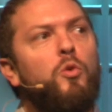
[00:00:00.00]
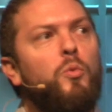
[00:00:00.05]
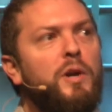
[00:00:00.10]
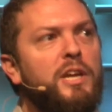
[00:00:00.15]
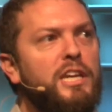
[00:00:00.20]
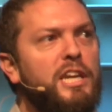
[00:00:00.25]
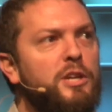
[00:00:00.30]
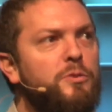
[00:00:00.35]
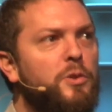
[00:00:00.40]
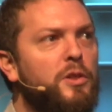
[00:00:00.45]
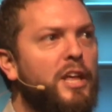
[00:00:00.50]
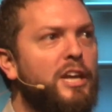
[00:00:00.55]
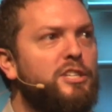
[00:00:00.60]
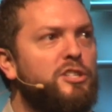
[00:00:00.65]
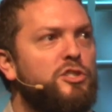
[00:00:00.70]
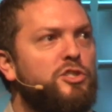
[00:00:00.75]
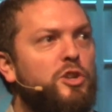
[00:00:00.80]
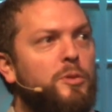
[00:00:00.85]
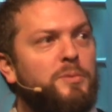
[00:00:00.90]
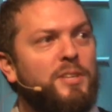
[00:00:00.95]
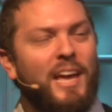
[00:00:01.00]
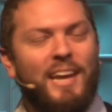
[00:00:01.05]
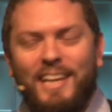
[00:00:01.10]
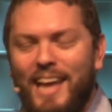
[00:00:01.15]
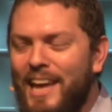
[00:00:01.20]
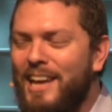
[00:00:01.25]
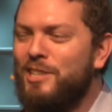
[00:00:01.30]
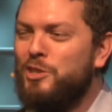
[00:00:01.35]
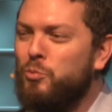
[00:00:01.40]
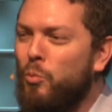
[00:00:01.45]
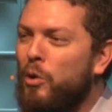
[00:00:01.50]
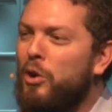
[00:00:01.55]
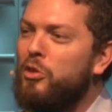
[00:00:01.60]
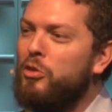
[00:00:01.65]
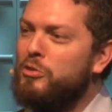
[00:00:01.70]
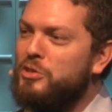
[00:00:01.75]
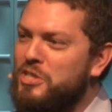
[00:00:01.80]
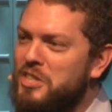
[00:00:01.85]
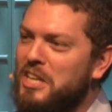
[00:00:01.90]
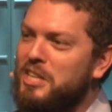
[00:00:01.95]
we need relationships, and yet it's one of
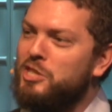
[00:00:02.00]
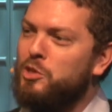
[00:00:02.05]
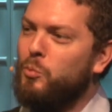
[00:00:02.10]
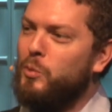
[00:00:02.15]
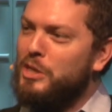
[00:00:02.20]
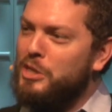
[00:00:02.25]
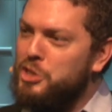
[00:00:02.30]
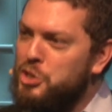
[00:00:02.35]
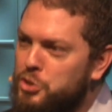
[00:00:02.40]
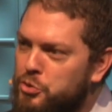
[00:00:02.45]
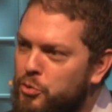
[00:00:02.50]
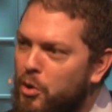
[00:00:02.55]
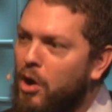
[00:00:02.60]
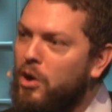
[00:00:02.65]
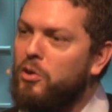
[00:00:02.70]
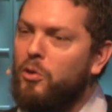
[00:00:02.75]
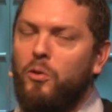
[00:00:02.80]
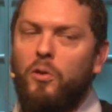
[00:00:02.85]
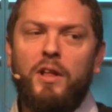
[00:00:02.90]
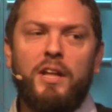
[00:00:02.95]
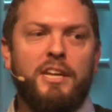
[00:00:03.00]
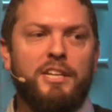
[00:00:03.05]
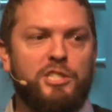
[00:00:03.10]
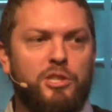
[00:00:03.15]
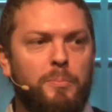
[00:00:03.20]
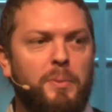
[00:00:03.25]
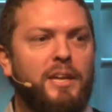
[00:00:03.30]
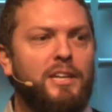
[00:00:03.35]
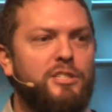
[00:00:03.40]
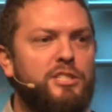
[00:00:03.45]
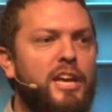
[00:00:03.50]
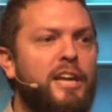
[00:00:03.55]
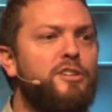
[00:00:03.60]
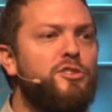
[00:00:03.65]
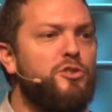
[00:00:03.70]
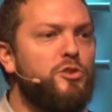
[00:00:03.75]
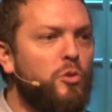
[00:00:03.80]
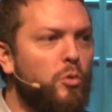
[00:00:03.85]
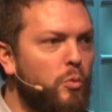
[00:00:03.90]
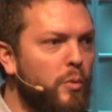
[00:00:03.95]
those things that we struggle to be
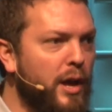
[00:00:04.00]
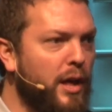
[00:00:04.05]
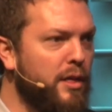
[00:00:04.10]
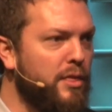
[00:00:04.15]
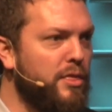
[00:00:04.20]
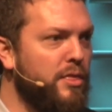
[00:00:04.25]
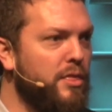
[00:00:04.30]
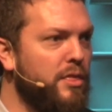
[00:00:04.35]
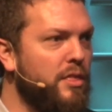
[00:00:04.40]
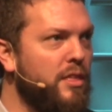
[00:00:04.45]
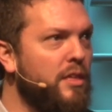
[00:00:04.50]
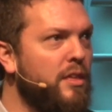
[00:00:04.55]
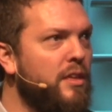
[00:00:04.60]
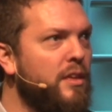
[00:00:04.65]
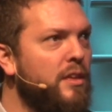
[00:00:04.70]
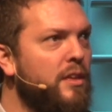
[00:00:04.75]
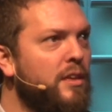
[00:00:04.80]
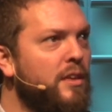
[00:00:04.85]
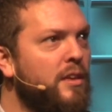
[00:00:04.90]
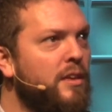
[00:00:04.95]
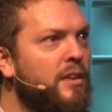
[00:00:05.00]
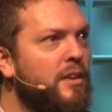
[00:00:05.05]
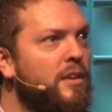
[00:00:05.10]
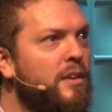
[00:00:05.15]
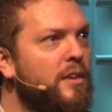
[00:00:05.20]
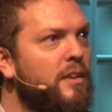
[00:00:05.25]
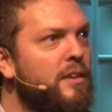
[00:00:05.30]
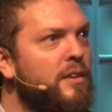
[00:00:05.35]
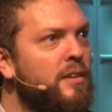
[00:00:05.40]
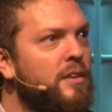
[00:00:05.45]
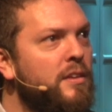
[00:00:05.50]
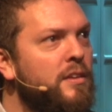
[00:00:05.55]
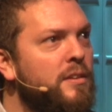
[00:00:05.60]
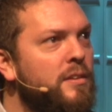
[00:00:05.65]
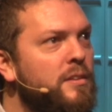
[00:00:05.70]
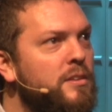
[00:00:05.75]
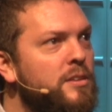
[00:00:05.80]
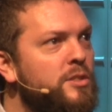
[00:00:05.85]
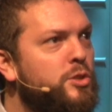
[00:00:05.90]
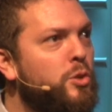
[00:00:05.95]
intentional with.
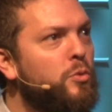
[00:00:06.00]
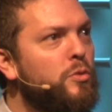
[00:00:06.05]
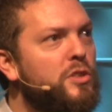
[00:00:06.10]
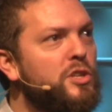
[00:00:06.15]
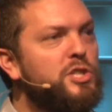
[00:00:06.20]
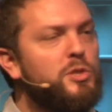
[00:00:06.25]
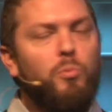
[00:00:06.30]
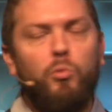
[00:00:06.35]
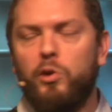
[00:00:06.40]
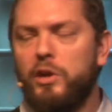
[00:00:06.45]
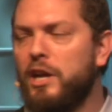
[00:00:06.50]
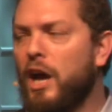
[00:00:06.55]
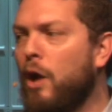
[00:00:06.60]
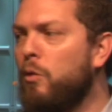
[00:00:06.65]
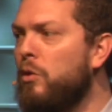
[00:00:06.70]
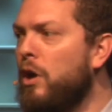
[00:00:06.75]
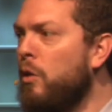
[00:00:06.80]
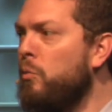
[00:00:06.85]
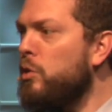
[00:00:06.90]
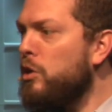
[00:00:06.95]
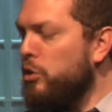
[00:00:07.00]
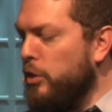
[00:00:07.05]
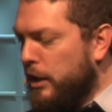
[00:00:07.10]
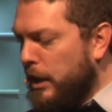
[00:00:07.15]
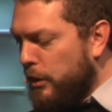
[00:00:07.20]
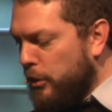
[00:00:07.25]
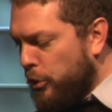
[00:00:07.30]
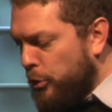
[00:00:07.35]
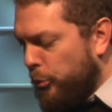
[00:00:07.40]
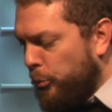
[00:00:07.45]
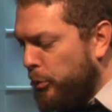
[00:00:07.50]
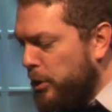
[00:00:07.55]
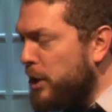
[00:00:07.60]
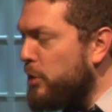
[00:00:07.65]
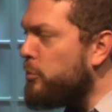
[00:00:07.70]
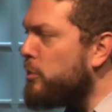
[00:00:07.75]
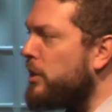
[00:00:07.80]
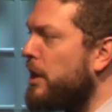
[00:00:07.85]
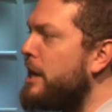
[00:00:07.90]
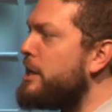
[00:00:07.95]
So this morning, I want to look at 3
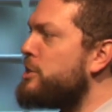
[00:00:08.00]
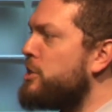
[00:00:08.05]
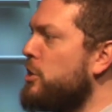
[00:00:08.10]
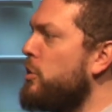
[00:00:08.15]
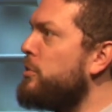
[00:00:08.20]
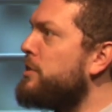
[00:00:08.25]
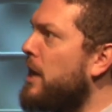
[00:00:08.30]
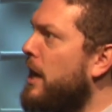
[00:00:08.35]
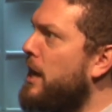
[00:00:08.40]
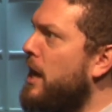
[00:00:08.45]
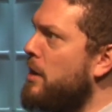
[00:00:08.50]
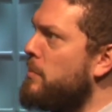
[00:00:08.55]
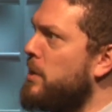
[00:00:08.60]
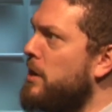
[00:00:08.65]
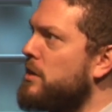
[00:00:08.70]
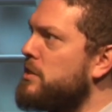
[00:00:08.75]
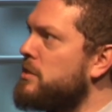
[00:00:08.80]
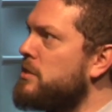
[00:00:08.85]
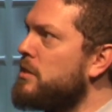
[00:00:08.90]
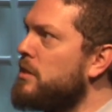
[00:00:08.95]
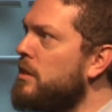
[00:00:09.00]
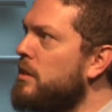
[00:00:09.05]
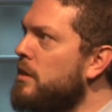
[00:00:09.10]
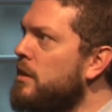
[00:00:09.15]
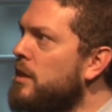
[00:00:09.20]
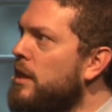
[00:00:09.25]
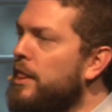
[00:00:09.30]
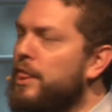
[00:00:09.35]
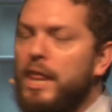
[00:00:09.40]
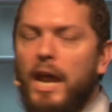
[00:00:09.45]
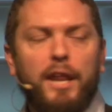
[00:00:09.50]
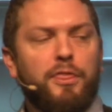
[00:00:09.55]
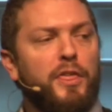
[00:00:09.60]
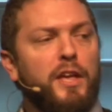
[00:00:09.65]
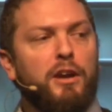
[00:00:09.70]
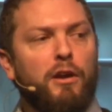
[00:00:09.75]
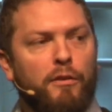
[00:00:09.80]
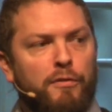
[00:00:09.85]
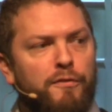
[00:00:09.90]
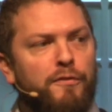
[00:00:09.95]
relational dynamics that I
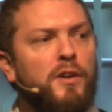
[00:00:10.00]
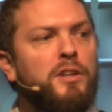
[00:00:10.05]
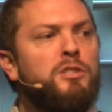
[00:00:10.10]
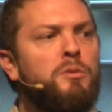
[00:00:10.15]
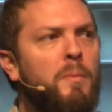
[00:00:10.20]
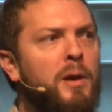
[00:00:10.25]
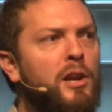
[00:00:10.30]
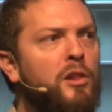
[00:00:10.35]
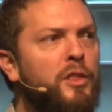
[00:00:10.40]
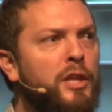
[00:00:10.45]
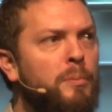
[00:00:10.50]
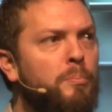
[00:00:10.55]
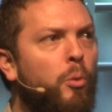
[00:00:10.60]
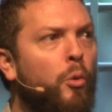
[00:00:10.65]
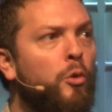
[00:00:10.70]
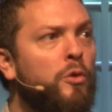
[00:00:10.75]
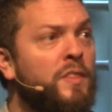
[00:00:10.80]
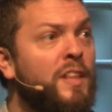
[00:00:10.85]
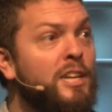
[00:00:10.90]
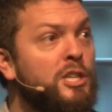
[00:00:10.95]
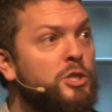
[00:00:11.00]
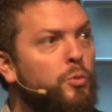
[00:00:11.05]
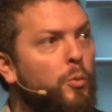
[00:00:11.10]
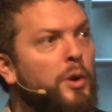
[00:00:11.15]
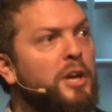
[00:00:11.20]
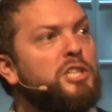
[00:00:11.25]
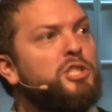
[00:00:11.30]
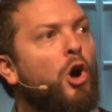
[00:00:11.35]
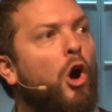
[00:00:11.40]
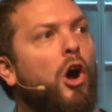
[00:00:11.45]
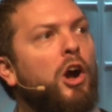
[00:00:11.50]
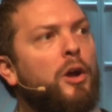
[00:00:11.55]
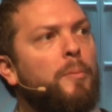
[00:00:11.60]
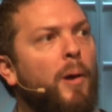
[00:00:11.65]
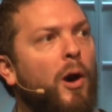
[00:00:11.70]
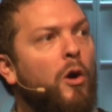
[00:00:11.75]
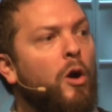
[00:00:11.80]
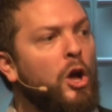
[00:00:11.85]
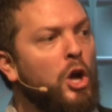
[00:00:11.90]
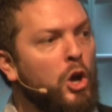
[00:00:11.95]
think are fundamentally important, that as we talk
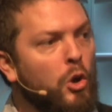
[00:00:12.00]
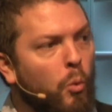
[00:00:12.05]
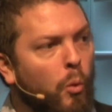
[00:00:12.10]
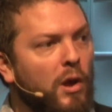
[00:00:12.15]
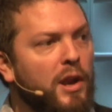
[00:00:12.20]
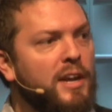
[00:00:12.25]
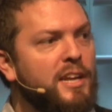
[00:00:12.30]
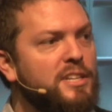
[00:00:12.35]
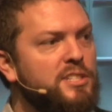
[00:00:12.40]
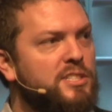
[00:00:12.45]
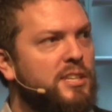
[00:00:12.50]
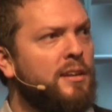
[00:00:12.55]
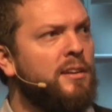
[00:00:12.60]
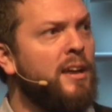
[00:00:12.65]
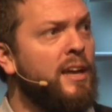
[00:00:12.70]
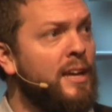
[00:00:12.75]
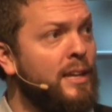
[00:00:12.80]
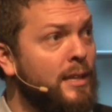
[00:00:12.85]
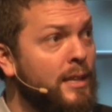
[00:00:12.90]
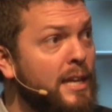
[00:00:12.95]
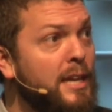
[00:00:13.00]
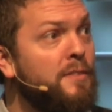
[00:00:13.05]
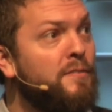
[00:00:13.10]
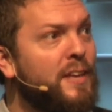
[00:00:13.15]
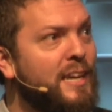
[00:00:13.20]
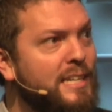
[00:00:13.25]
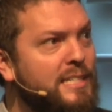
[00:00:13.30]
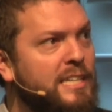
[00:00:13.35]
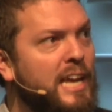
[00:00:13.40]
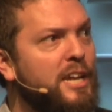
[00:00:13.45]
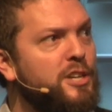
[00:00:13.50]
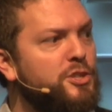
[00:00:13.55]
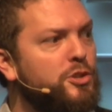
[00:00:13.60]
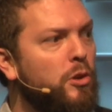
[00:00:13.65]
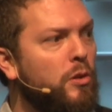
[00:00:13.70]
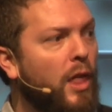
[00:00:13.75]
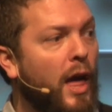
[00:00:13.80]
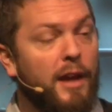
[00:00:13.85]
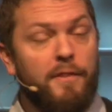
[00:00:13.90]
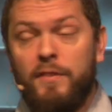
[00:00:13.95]
about what it is to live an intentional
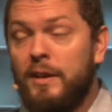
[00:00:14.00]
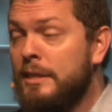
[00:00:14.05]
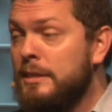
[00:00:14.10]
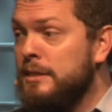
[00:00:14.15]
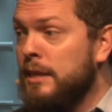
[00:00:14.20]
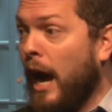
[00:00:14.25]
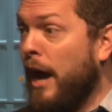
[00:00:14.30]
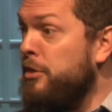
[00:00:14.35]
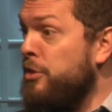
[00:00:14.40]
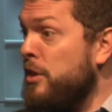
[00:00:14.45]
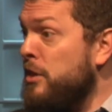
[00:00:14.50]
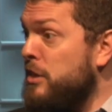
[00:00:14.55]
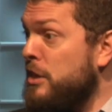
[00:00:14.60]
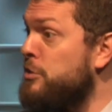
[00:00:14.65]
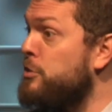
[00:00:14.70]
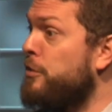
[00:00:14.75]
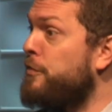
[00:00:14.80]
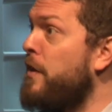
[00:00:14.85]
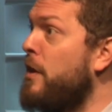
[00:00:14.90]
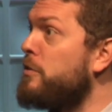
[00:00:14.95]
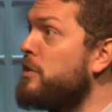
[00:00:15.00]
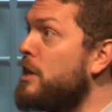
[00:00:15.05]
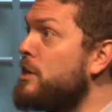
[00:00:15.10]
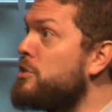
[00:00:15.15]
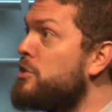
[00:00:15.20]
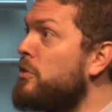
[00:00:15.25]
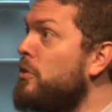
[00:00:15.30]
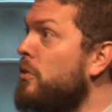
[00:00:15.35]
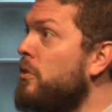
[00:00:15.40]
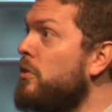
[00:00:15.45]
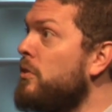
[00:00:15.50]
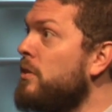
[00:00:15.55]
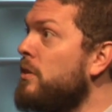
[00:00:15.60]
life, I think these are foundational.